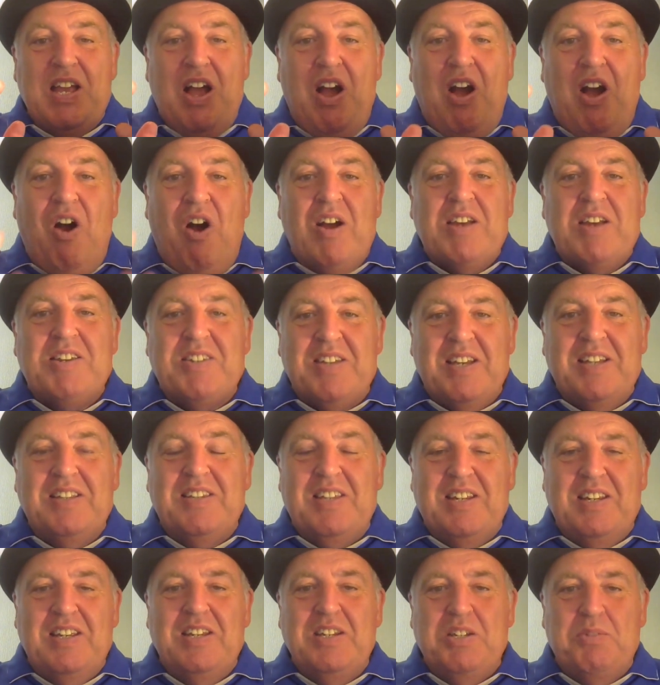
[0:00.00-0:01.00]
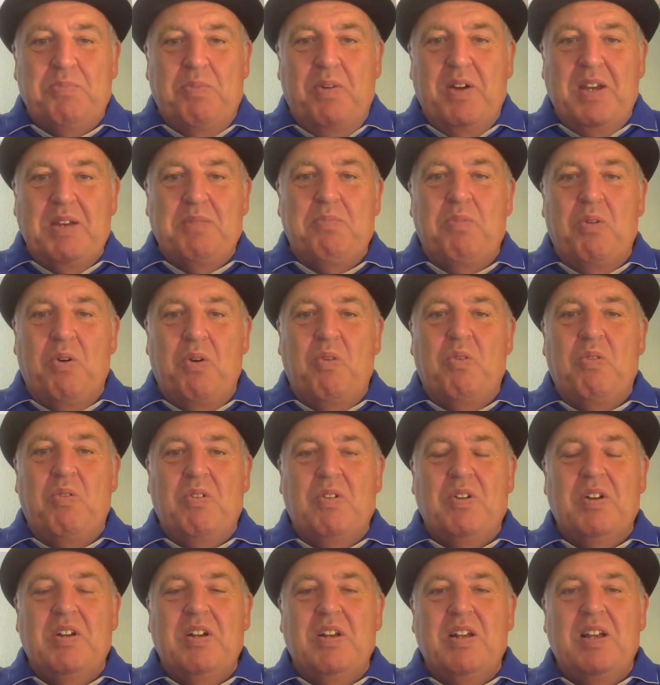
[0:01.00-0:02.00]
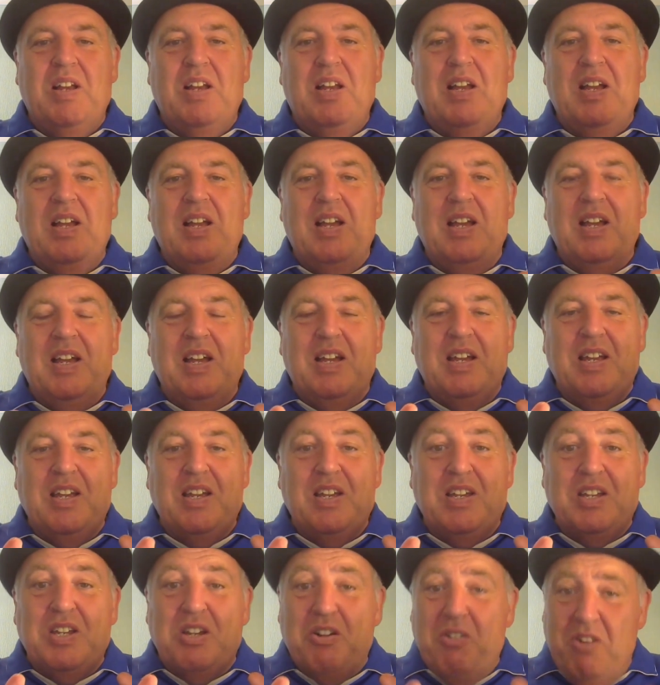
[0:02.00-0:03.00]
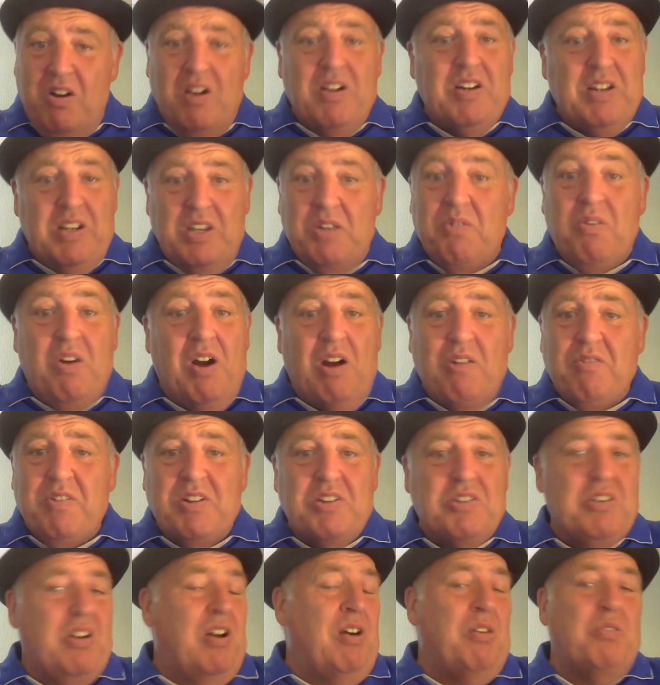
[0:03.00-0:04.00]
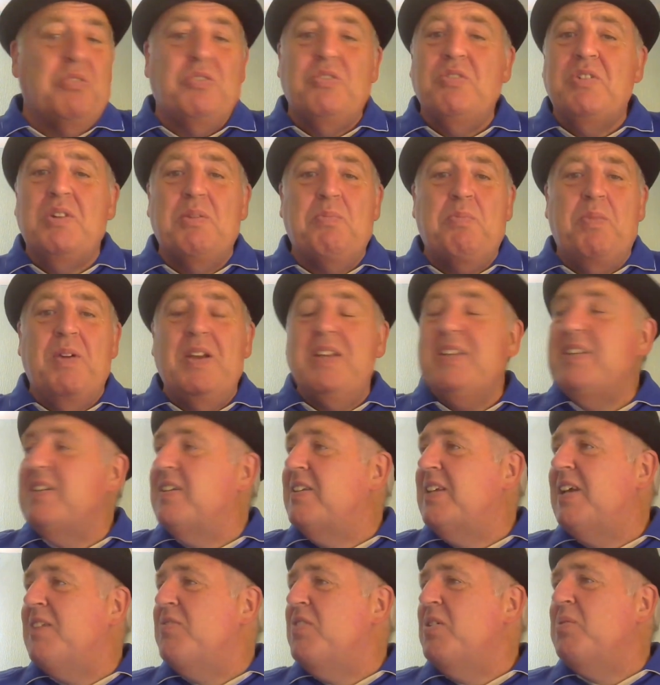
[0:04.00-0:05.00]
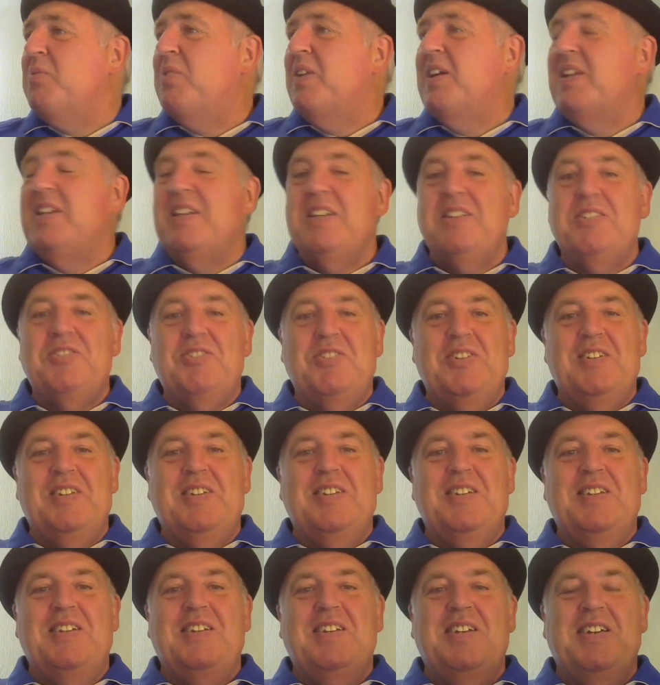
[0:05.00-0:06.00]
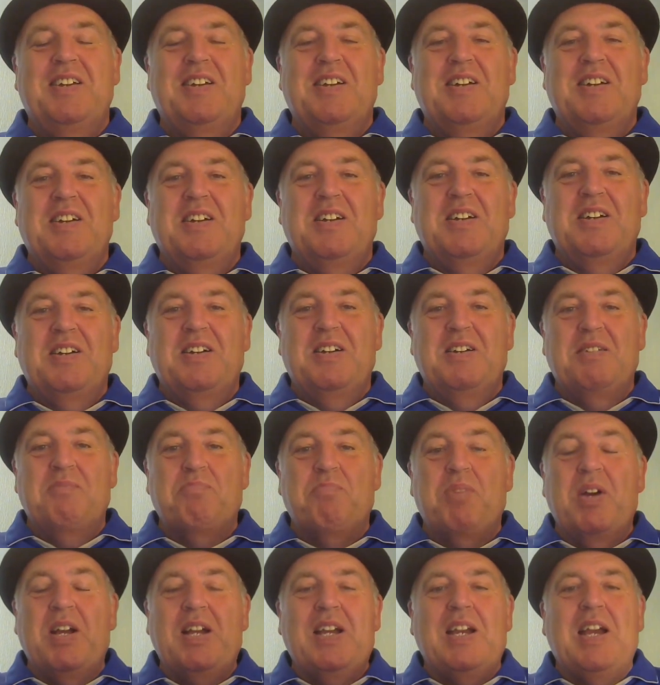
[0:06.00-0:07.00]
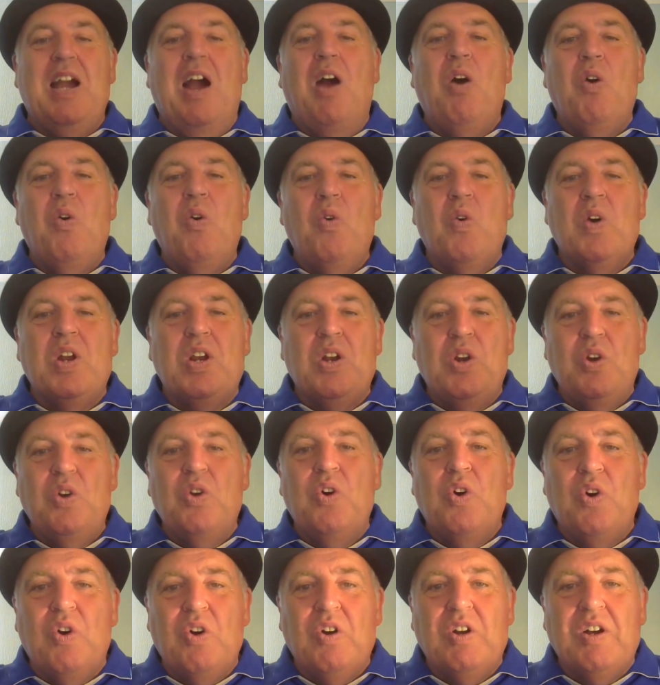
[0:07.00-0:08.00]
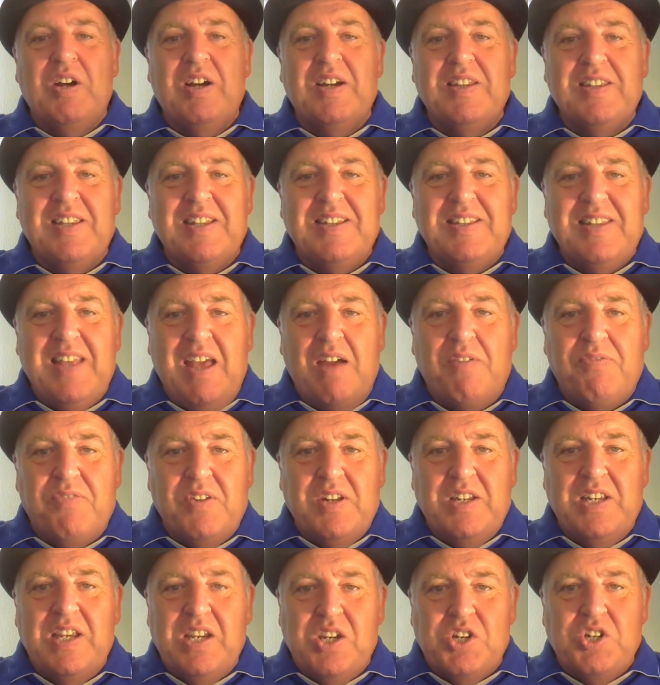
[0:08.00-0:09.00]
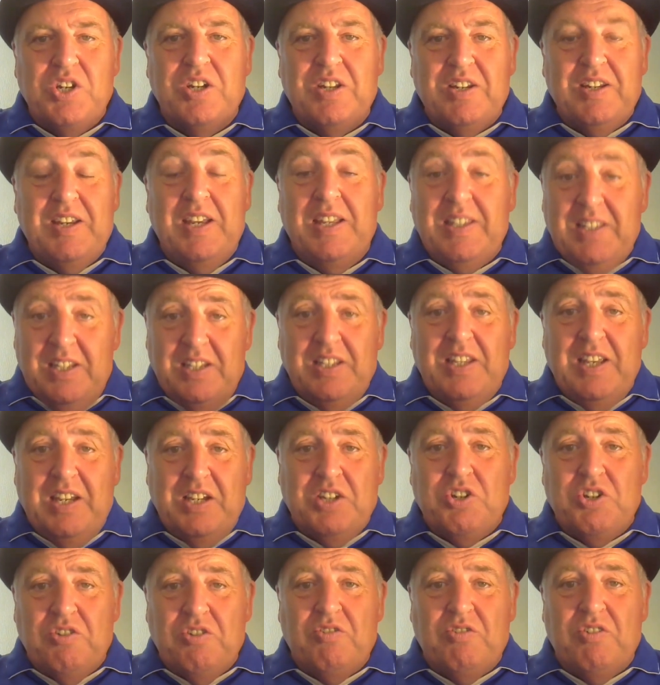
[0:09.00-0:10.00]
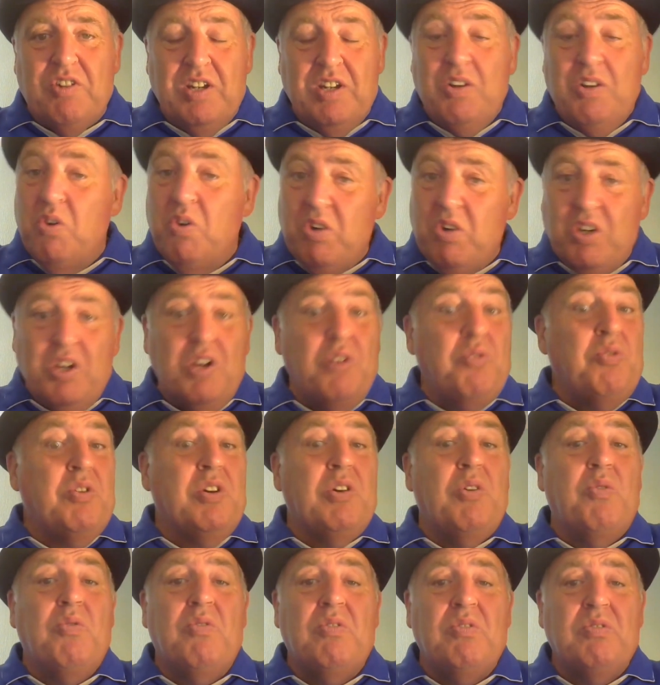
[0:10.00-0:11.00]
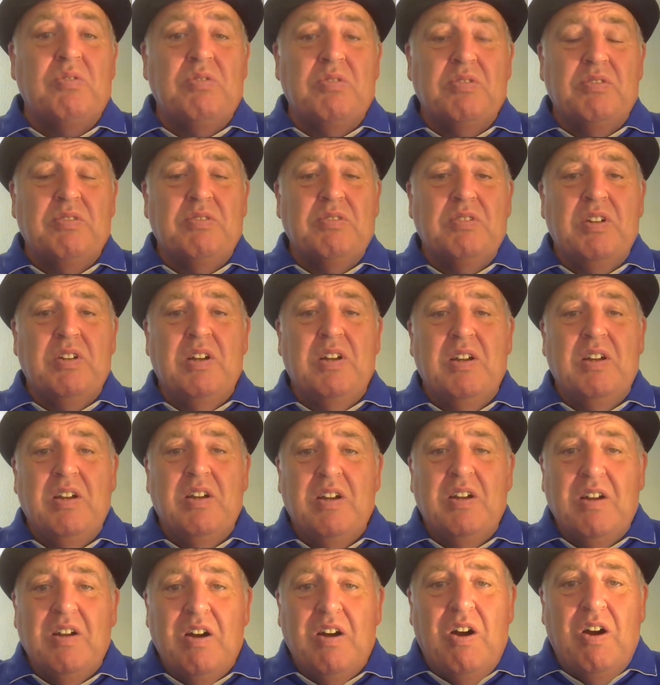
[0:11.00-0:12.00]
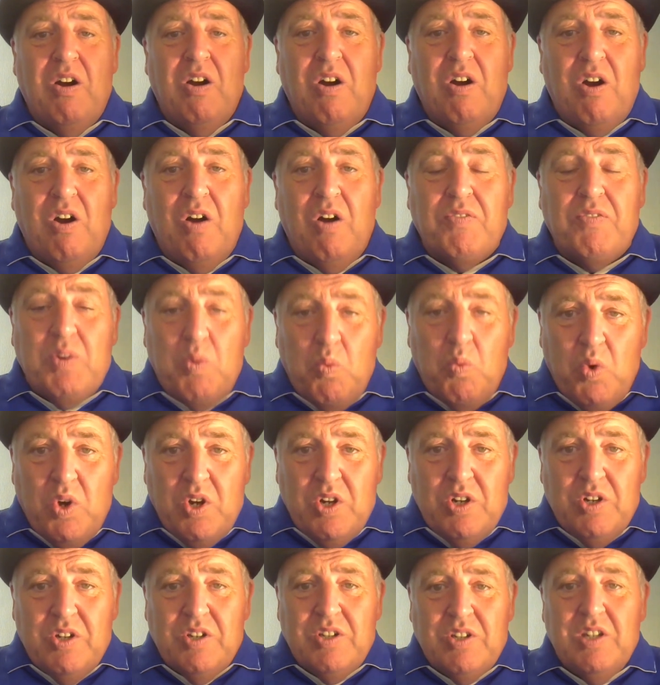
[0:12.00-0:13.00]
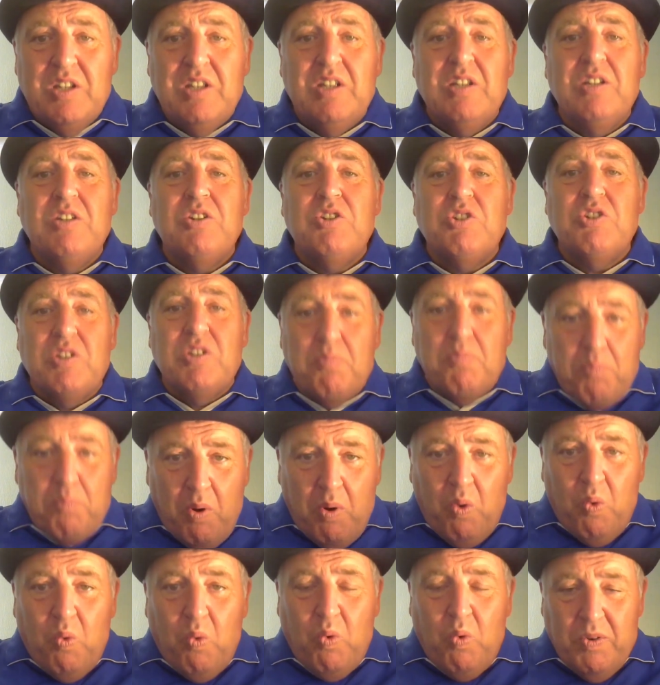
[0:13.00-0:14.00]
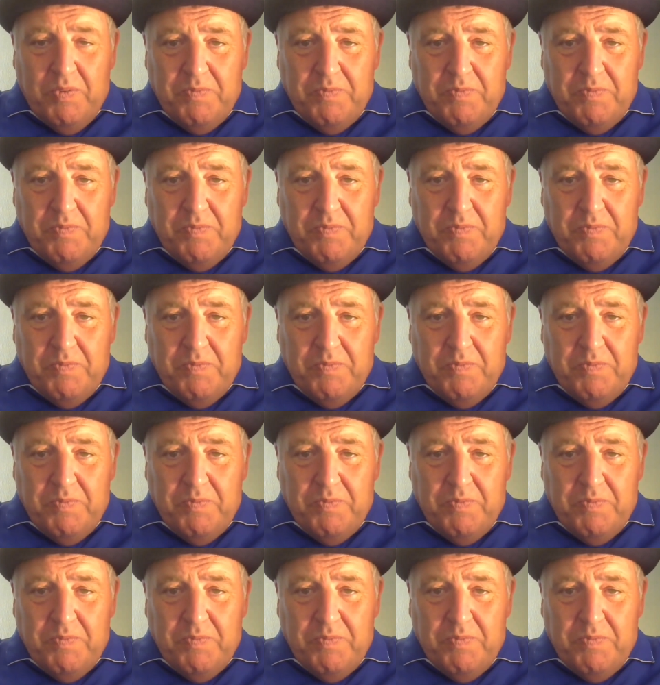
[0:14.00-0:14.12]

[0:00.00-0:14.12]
I say to these people, you are entitled to an opinion. Everyone is. But go and look at the definition in the dictionary or Google of the word support,